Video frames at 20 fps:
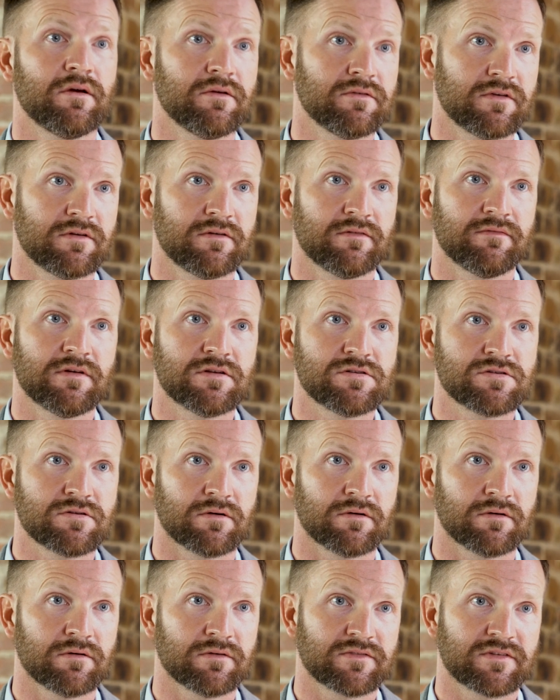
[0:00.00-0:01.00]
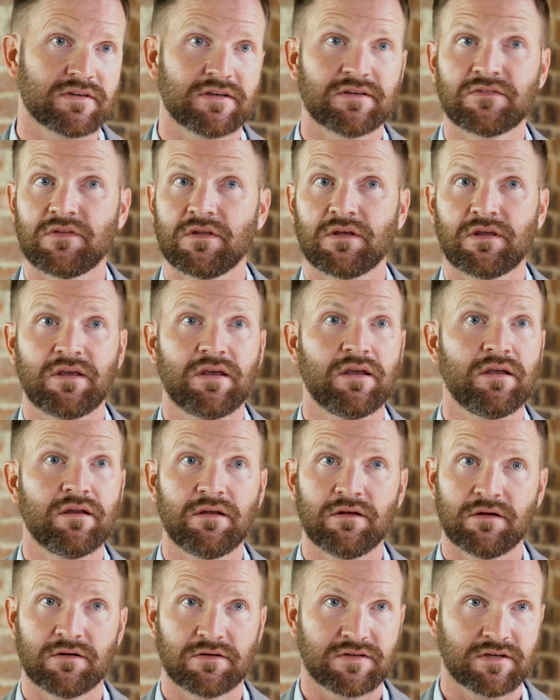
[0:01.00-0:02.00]
those individuals is the
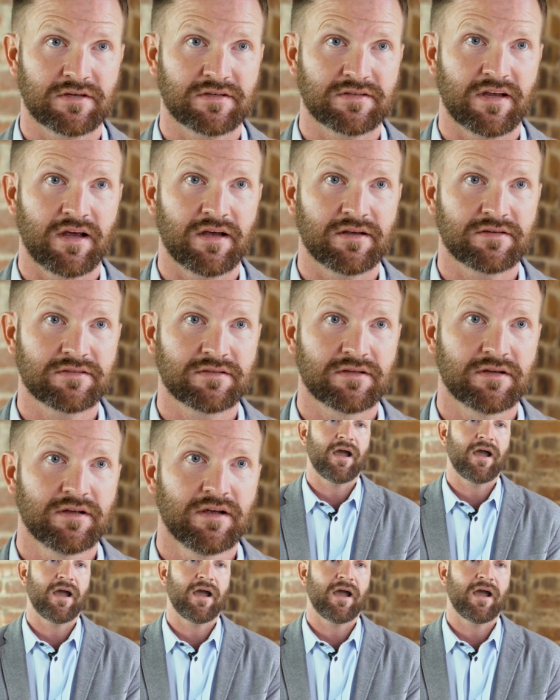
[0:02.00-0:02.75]
key to your success.